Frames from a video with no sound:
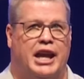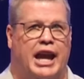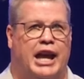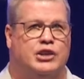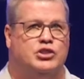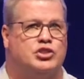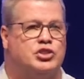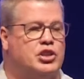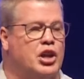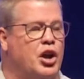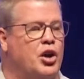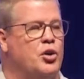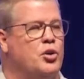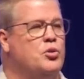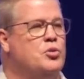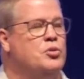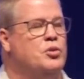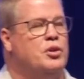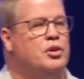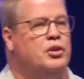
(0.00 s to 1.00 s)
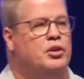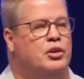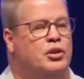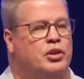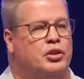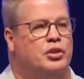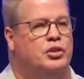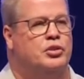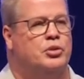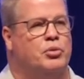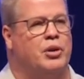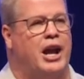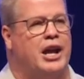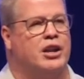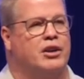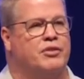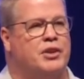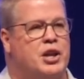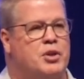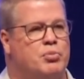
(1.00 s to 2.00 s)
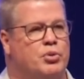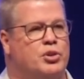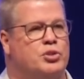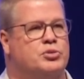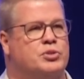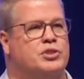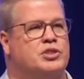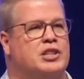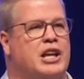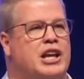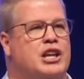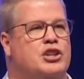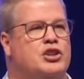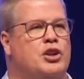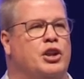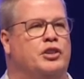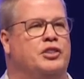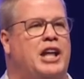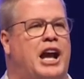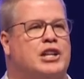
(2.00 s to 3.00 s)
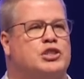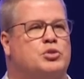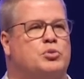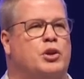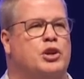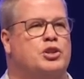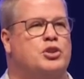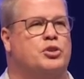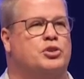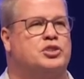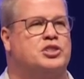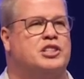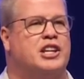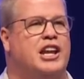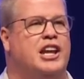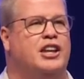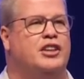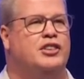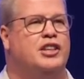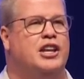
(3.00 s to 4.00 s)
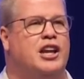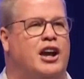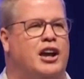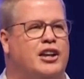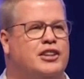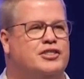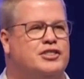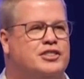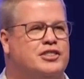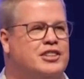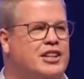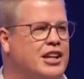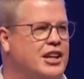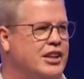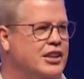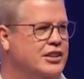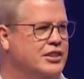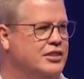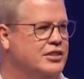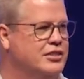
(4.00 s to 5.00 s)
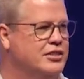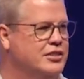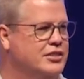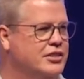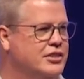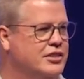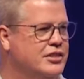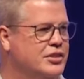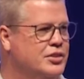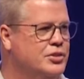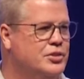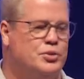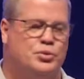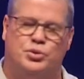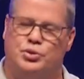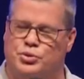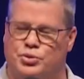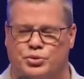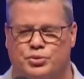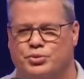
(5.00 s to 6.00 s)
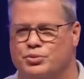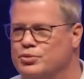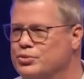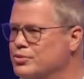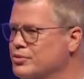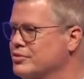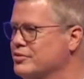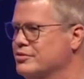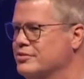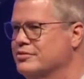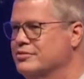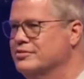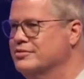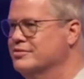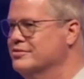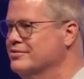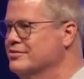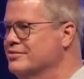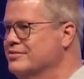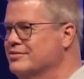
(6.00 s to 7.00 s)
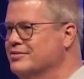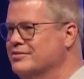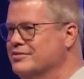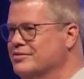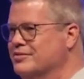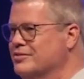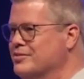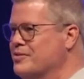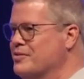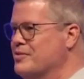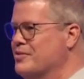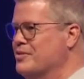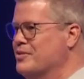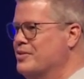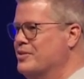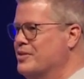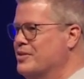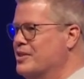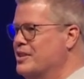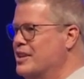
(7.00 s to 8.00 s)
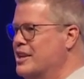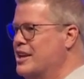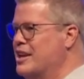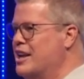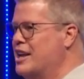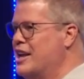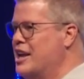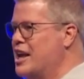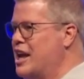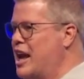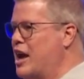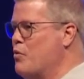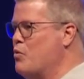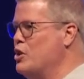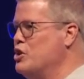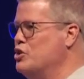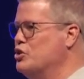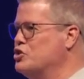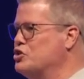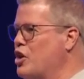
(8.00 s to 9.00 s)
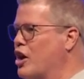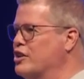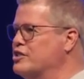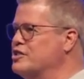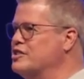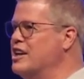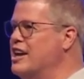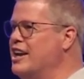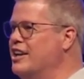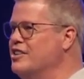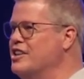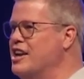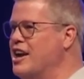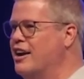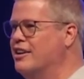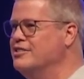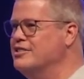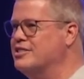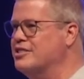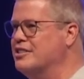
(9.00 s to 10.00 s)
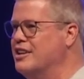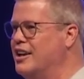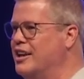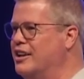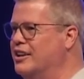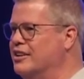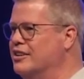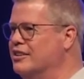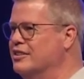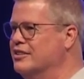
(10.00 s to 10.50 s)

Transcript: And so the writer of Hebrews would say, that's where you're seeing the unseen. And when you start seeing the unseen,